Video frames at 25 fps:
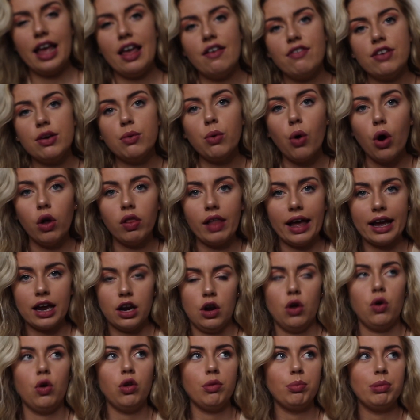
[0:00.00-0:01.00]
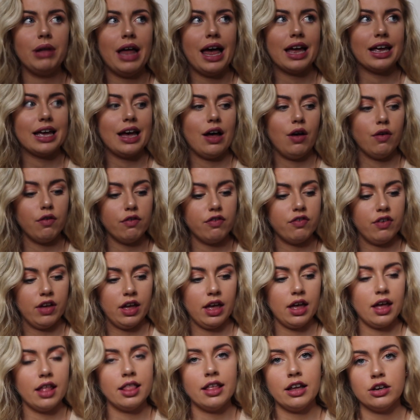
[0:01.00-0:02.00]
if you wore, like, an all-black
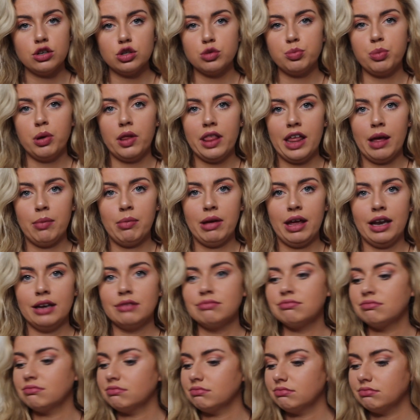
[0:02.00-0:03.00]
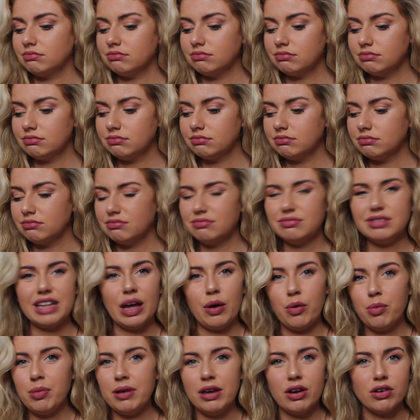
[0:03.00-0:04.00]
outfit and then just put them in,
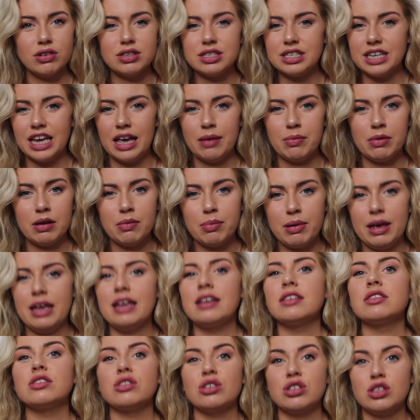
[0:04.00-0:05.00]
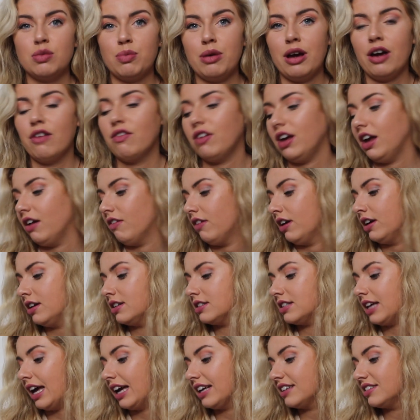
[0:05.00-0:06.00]
that would be your statement piece, just a pair of
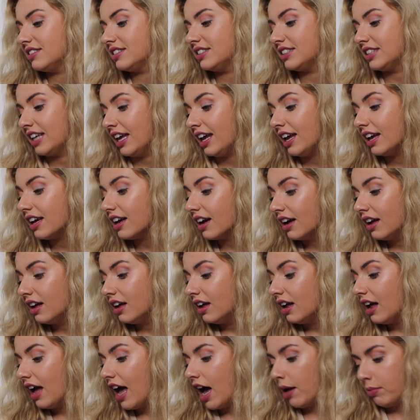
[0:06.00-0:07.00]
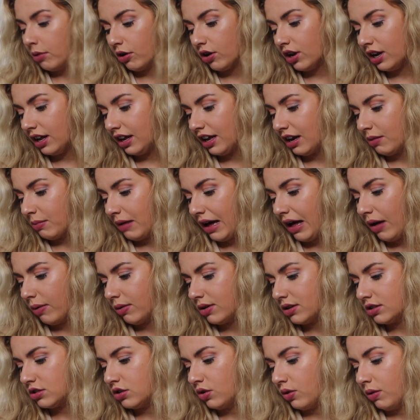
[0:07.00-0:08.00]
earrings. Like, sick. I'm not going to get them out
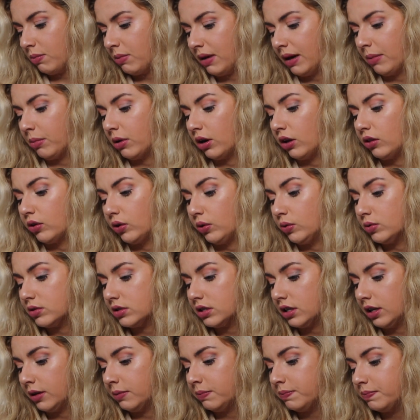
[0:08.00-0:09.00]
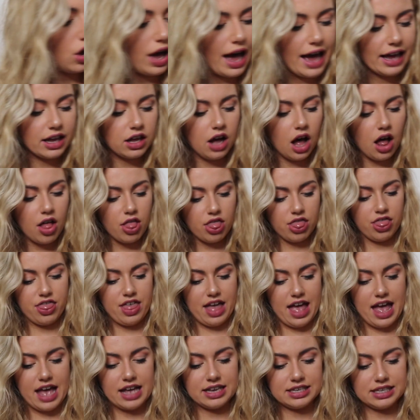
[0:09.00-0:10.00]
because knowing me, I'm going to lose them. But I got
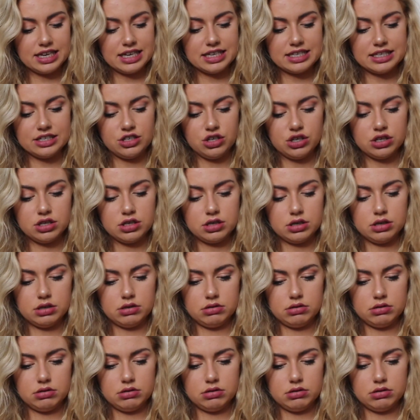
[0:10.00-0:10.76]
this. It's just,